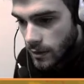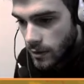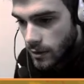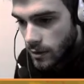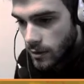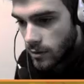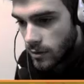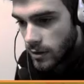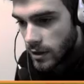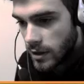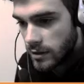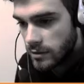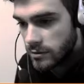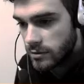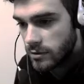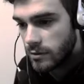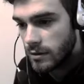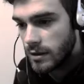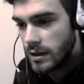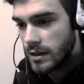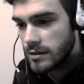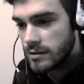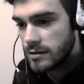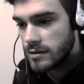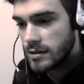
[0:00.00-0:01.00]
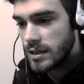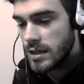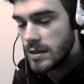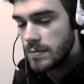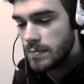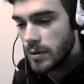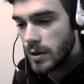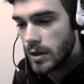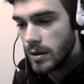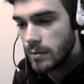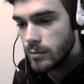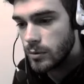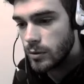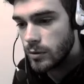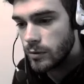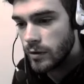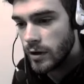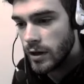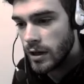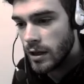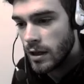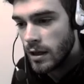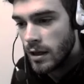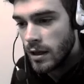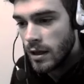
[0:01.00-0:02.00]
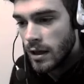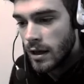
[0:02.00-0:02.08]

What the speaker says: Okay, so let's keep on moving,